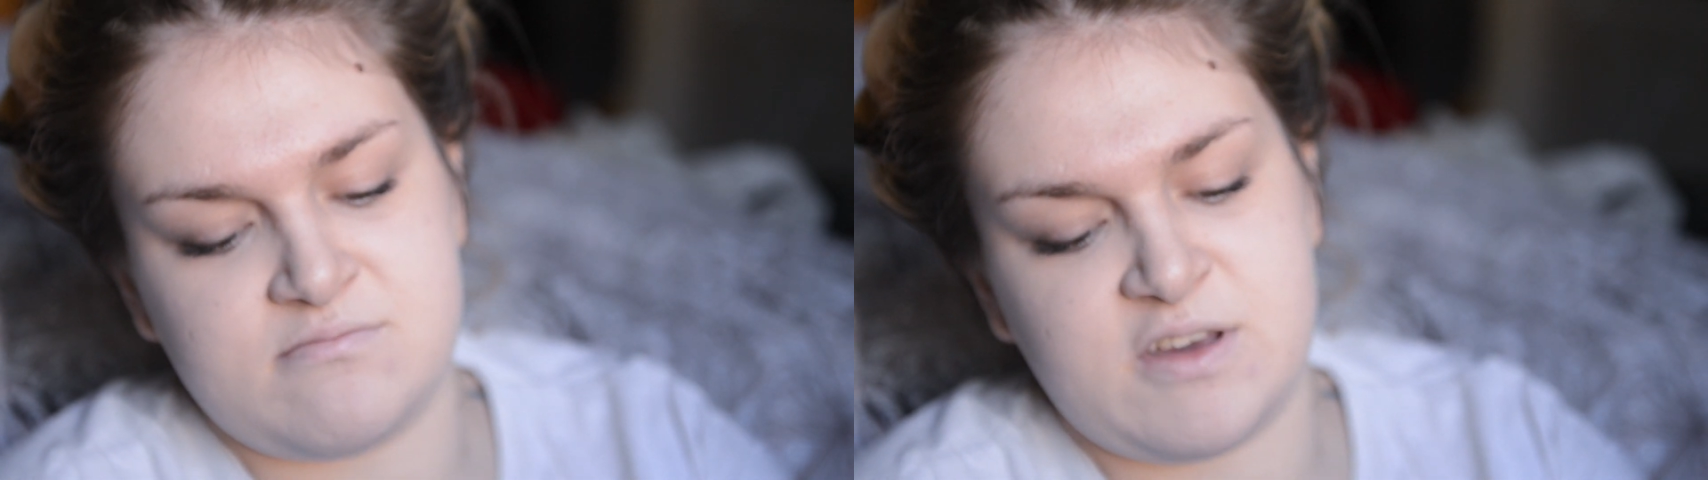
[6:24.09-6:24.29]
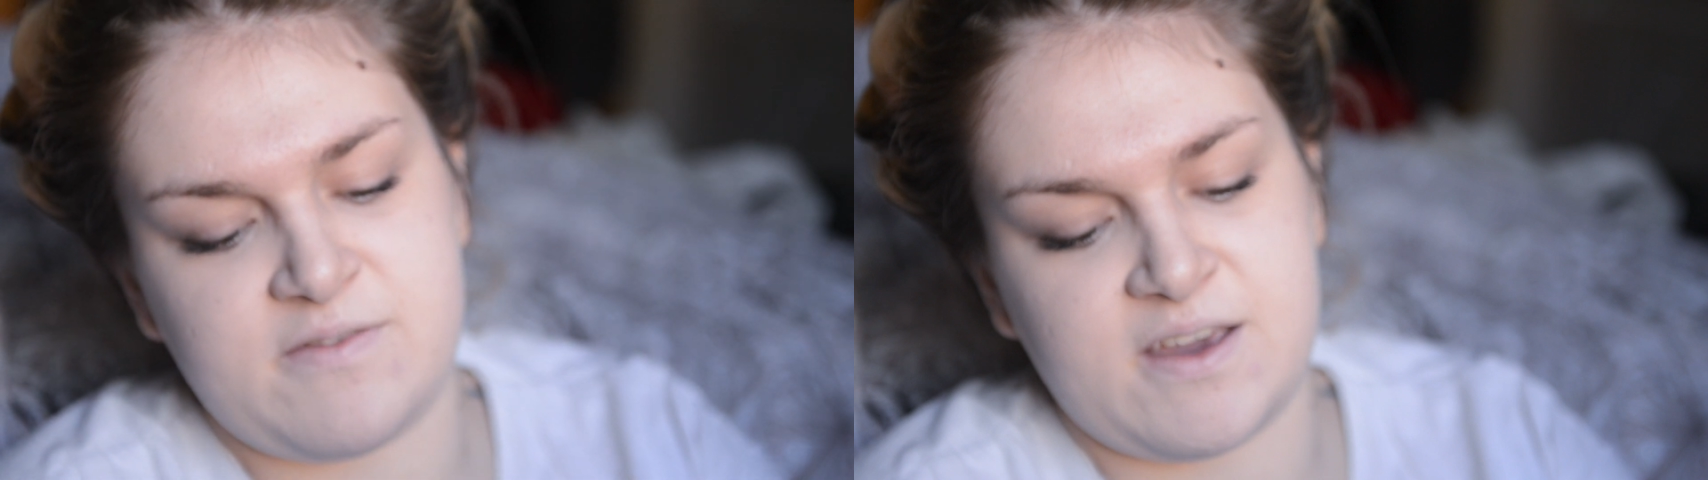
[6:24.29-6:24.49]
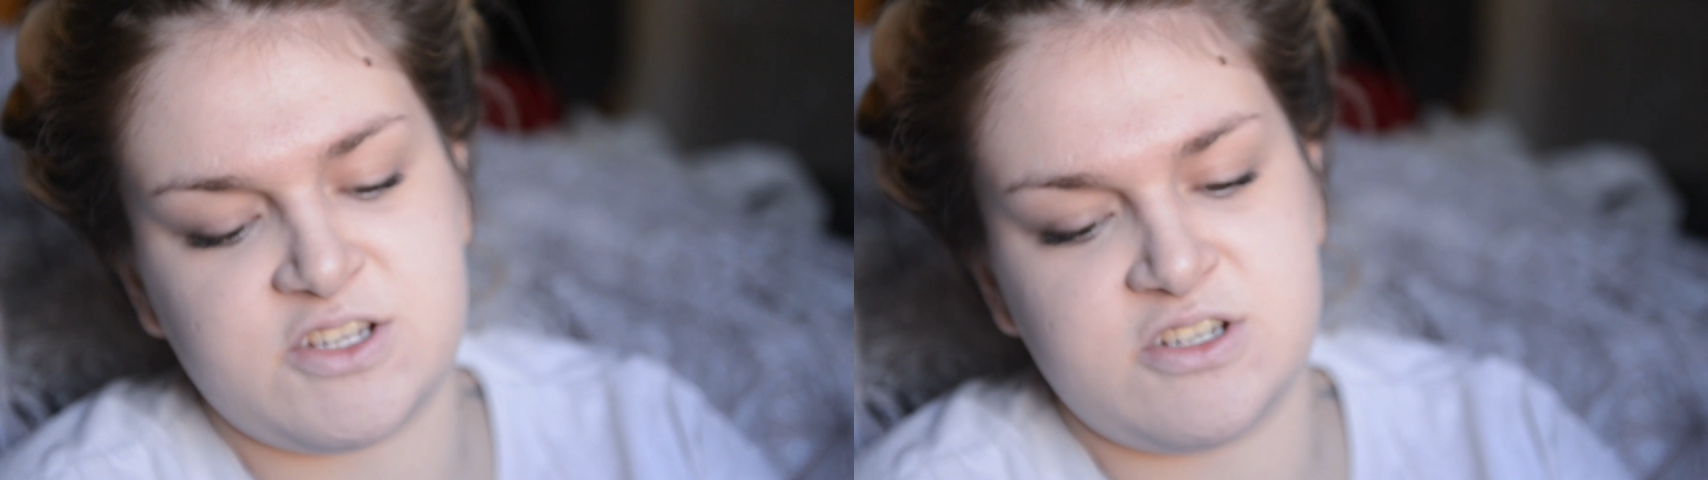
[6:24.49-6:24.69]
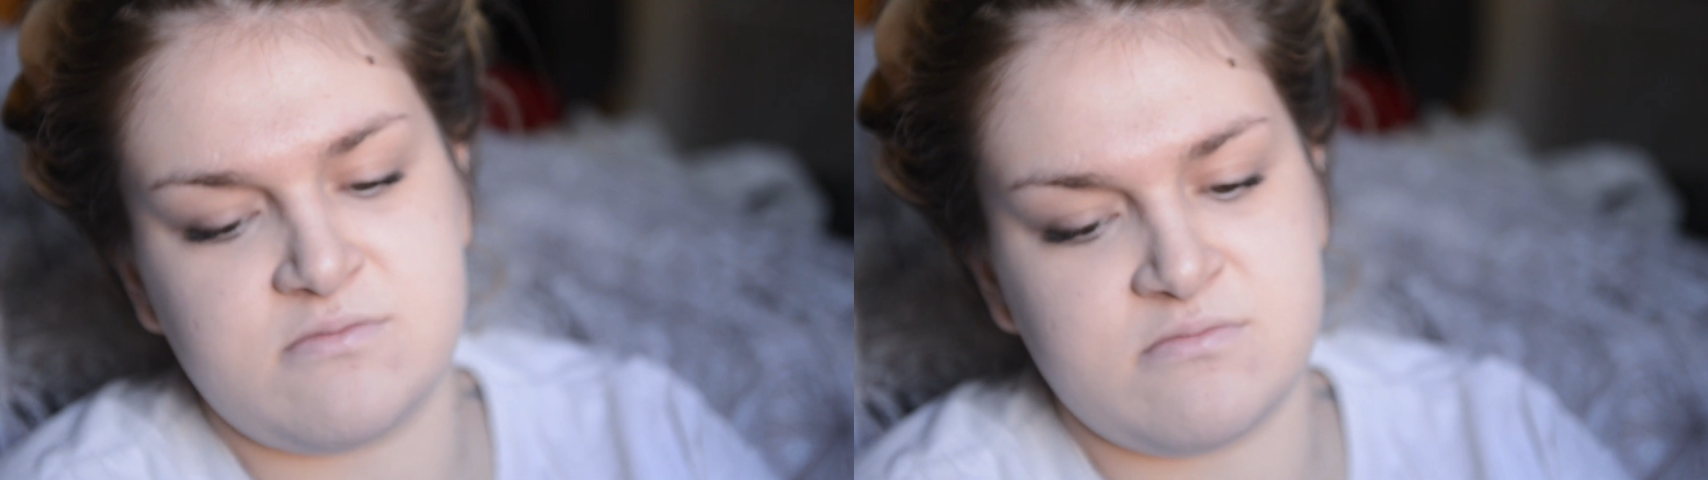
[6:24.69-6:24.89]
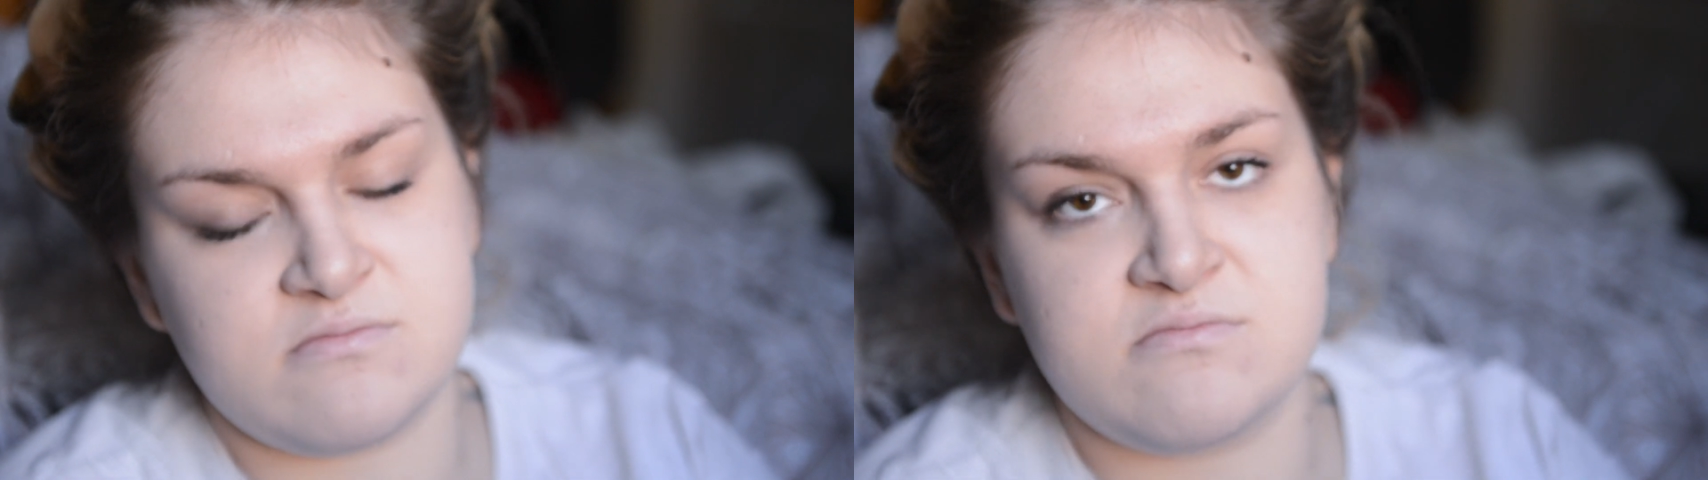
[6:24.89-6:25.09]

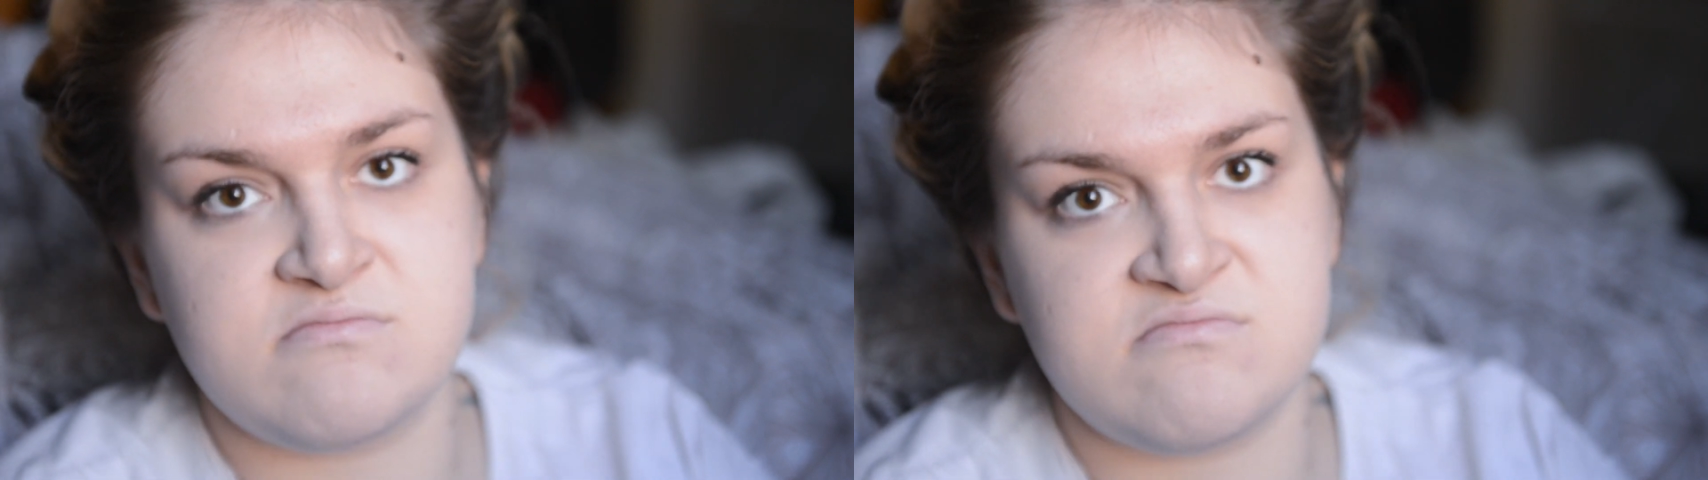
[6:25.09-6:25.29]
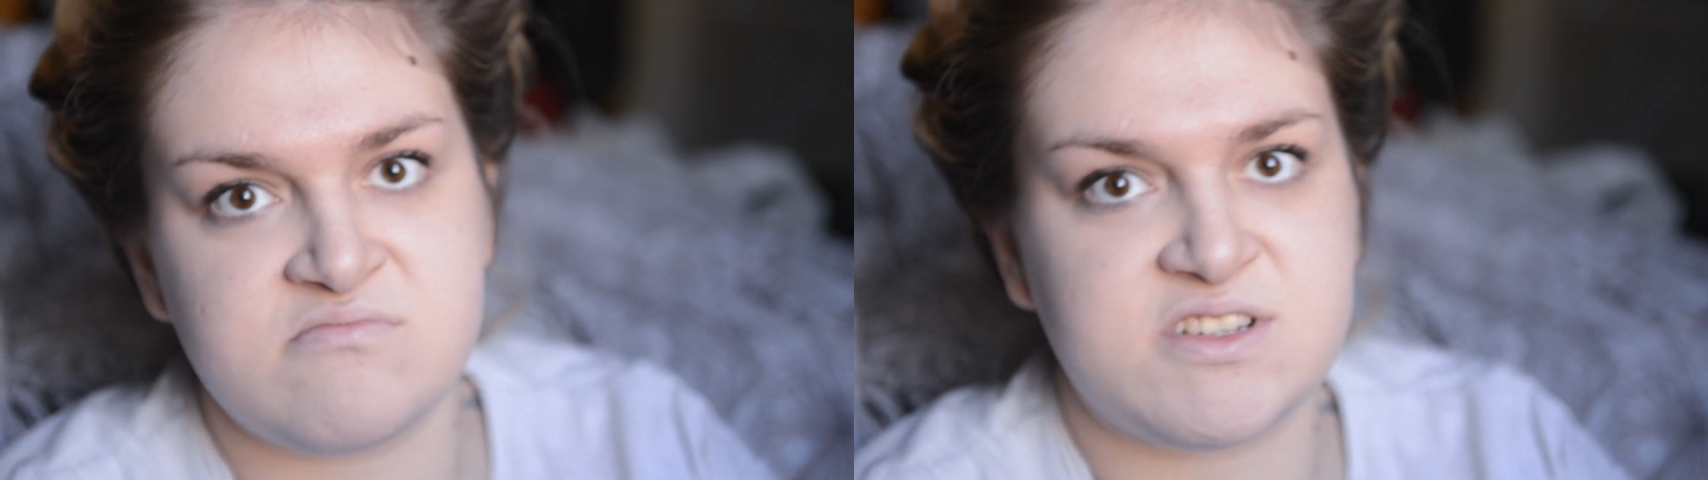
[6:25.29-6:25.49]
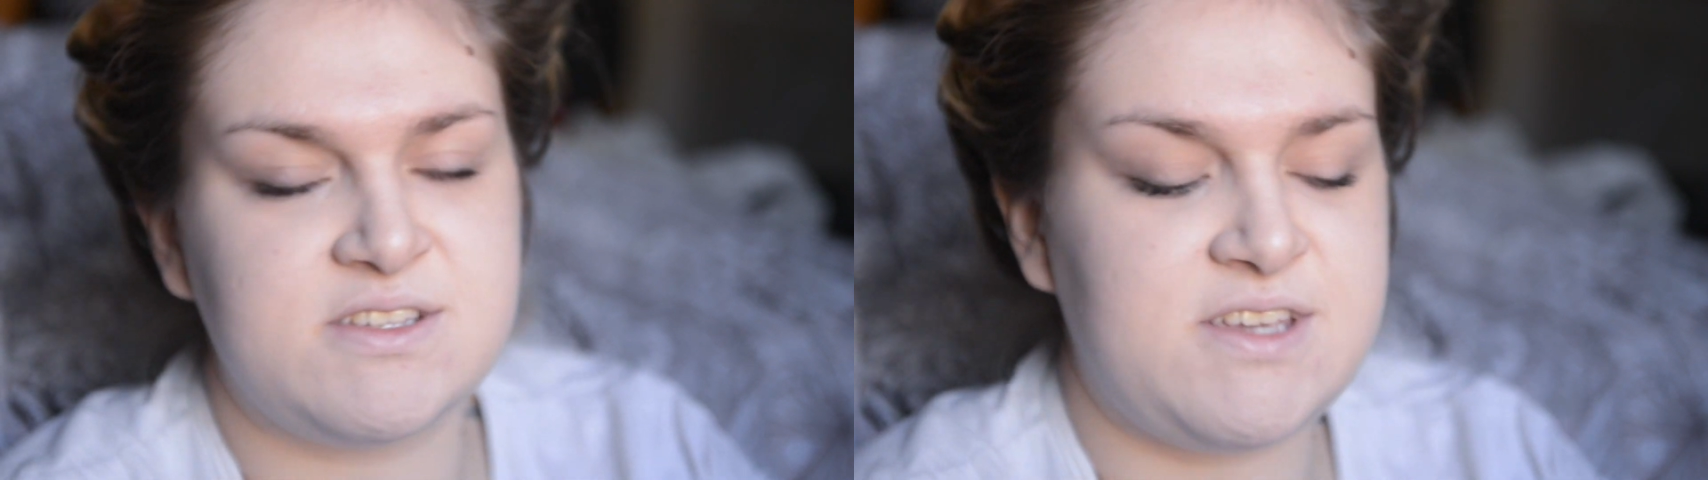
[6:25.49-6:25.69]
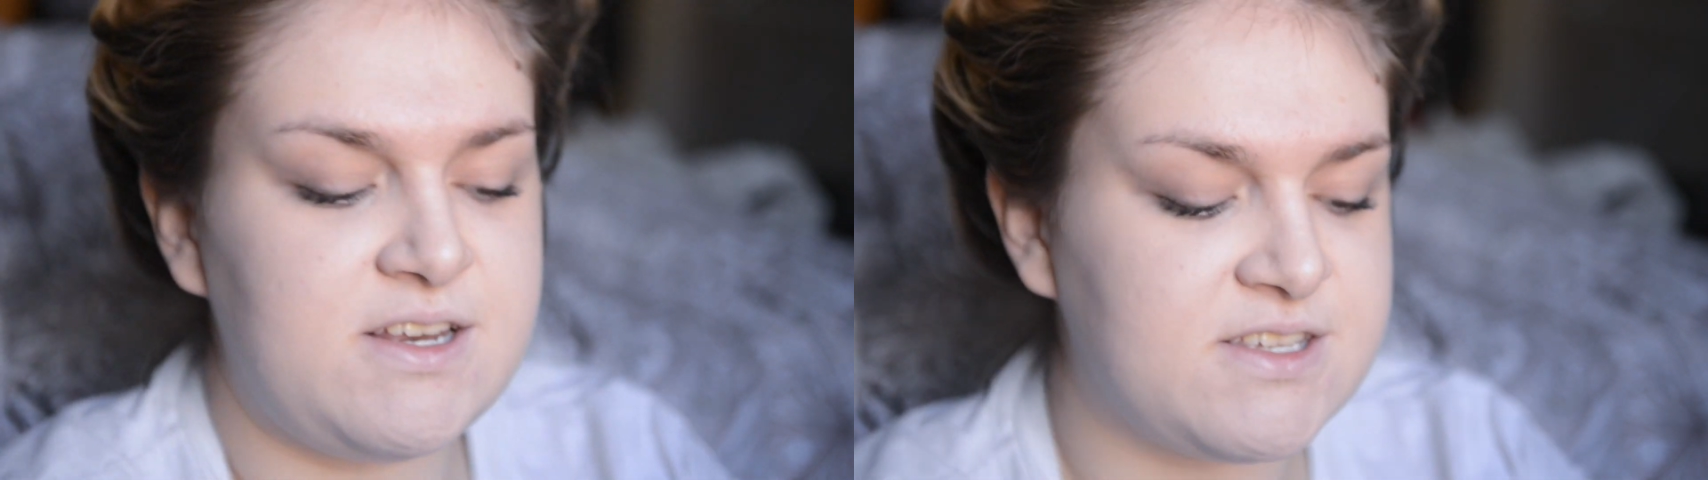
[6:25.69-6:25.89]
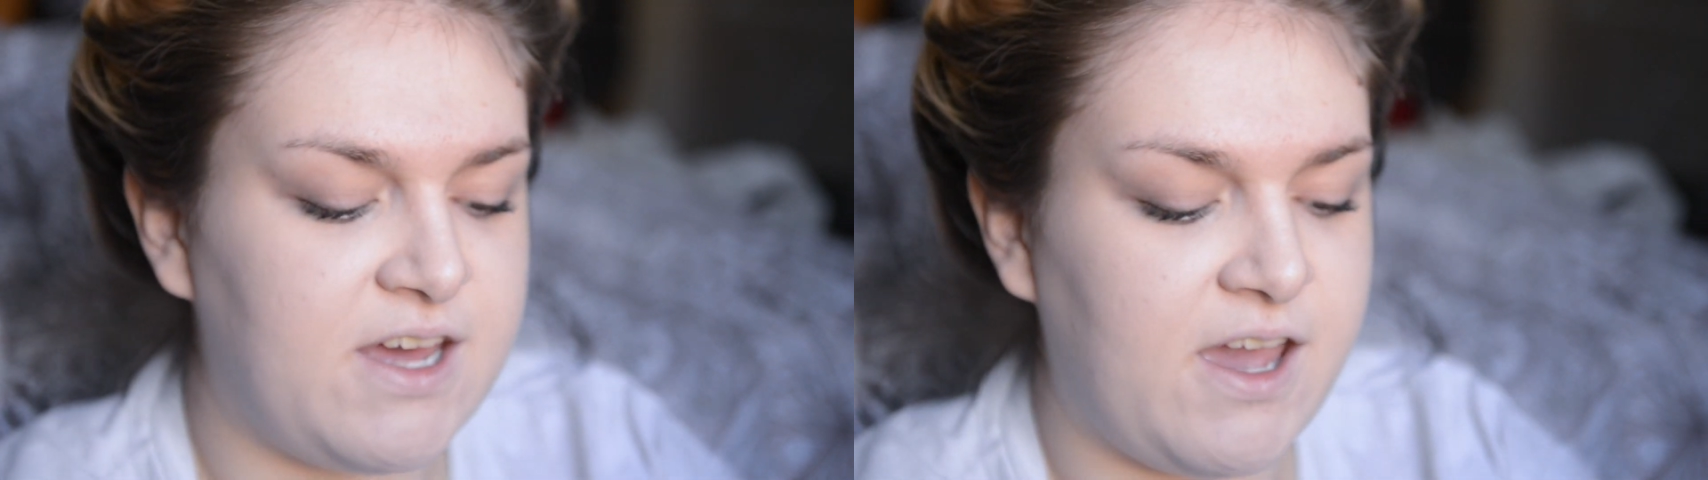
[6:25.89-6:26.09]
Perfection
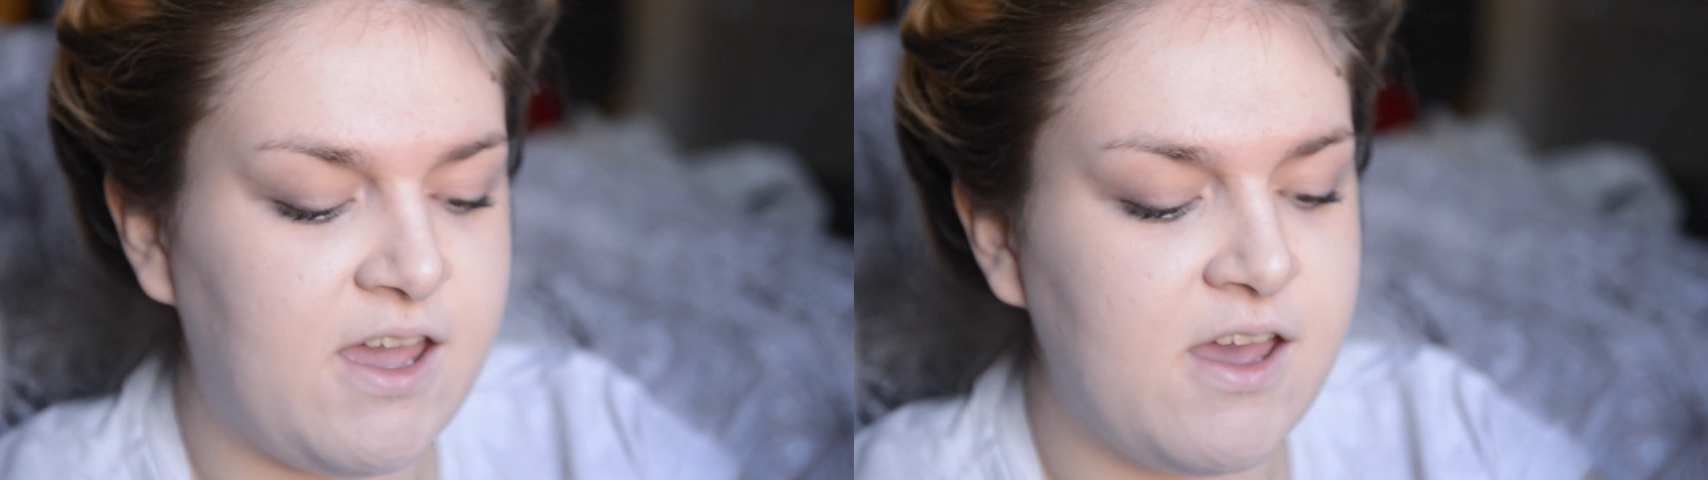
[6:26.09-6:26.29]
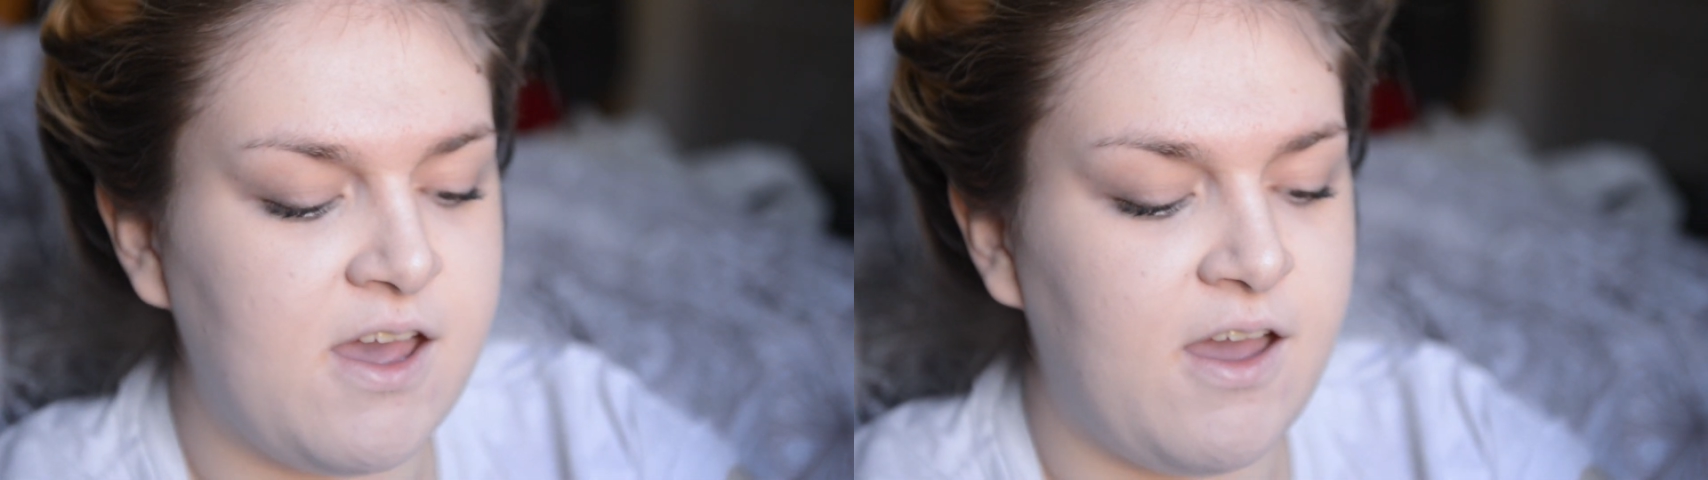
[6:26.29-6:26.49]
concealer today.